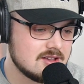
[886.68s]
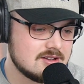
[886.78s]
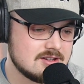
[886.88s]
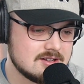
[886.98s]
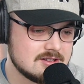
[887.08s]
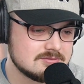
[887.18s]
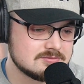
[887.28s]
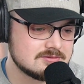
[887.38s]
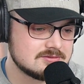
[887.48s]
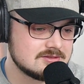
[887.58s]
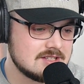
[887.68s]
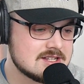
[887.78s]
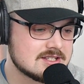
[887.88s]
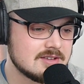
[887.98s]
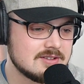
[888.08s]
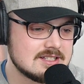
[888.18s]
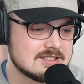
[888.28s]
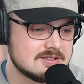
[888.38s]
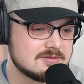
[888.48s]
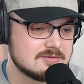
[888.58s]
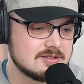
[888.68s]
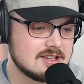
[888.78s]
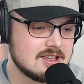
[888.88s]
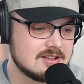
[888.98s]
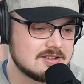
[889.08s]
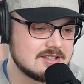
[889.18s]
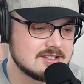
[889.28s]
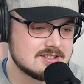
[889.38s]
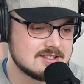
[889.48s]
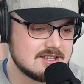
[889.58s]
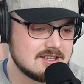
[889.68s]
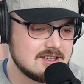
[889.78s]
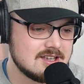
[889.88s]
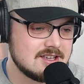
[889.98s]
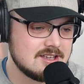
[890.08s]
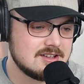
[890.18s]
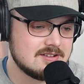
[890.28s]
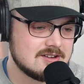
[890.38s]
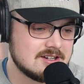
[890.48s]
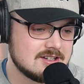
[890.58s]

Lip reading: let's just give a listen again to this run